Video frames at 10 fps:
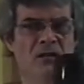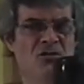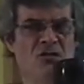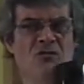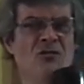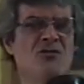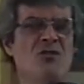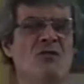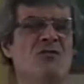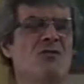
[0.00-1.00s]
She's,
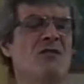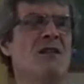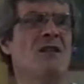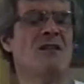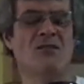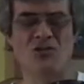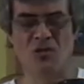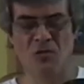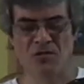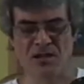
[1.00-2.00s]
she, looks, uh,
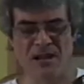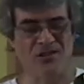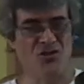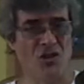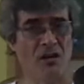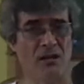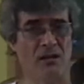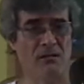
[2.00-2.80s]
she looks like a junkie